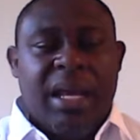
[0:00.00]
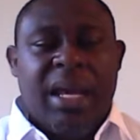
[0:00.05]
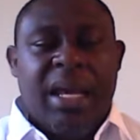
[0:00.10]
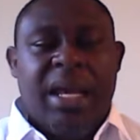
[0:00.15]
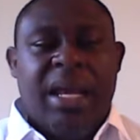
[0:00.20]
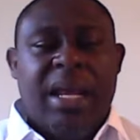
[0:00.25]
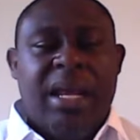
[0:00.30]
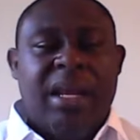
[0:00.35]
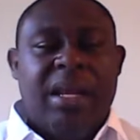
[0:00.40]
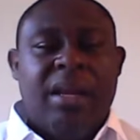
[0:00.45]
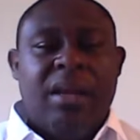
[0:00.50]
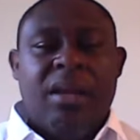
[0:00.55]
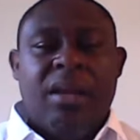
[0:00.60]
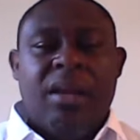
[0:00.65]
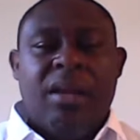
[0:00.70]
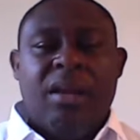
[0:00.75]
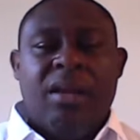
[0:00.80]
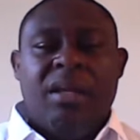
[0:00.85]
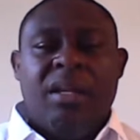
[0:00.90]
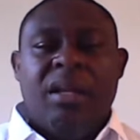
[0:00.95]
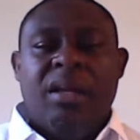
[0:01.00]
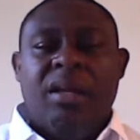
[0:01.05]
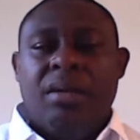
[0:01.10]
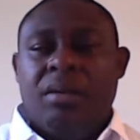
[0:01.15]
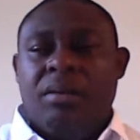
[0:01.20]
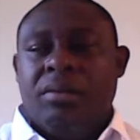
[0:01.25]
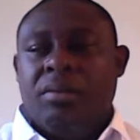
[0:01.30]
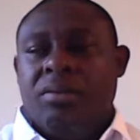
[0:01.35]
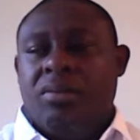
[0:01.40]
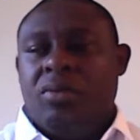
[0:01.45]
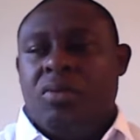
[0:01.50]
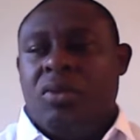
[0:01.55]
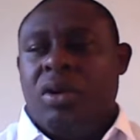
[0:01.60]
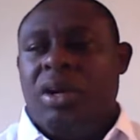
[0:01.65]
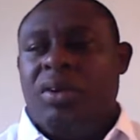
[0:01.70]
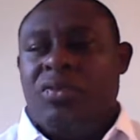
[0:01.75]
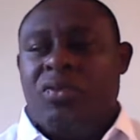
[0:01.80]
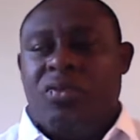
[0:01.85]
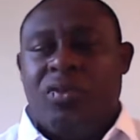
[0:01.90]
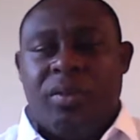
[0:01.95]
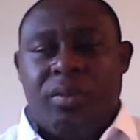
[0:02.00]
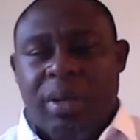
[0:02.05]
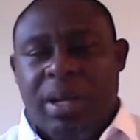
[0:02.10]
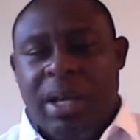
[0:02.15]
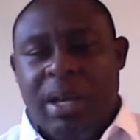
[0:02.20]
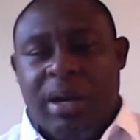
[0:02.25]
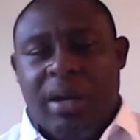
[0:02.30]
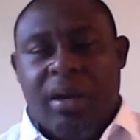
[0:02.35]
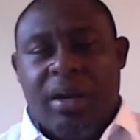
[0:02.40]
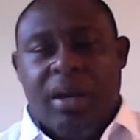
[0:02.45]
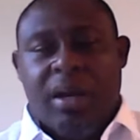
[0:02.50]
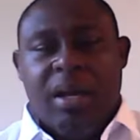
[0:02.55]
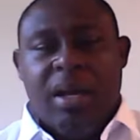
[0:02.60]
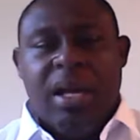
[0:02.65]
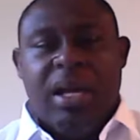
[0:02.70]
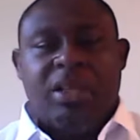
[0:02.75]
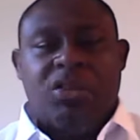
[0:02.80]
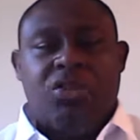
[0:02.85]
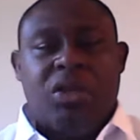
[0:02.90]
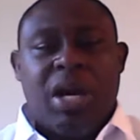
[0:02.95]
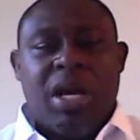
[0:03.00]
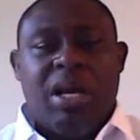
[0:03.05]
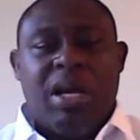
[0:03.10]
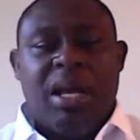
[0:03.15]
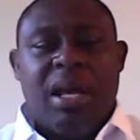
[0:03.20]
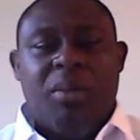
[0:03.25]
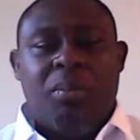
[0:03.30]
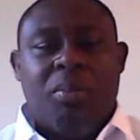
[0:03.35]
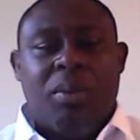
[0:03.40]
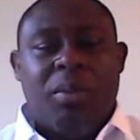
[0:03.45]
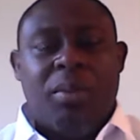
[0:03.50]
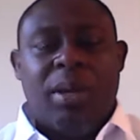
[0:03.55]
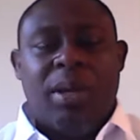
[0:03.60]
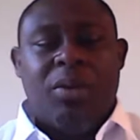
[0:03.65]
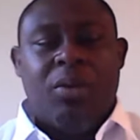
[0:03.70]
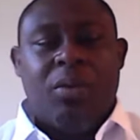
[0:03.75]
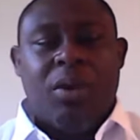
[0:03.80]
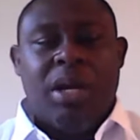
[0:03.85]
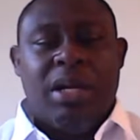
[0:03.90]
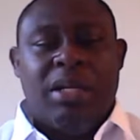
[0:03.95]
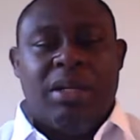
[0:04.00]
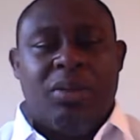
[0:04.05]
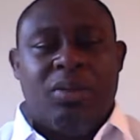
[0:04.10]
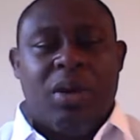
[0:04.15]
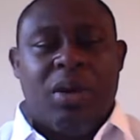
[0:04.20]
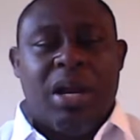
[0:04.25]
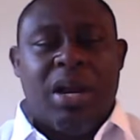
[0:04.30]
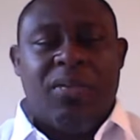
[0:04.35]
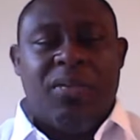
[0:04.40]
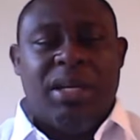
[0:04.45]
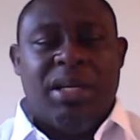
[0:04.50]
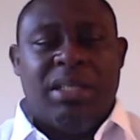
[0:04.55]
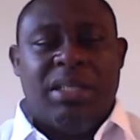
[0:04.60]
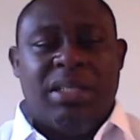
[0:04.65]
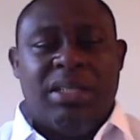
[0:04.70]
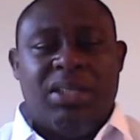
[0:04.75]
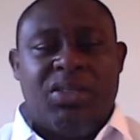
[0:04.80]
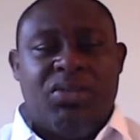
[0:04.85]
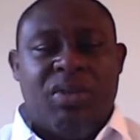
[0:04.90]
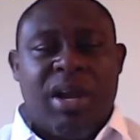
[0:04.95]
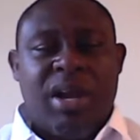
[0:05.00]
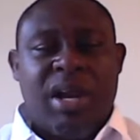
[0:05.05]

and they'll run from there and try to implement whatever they just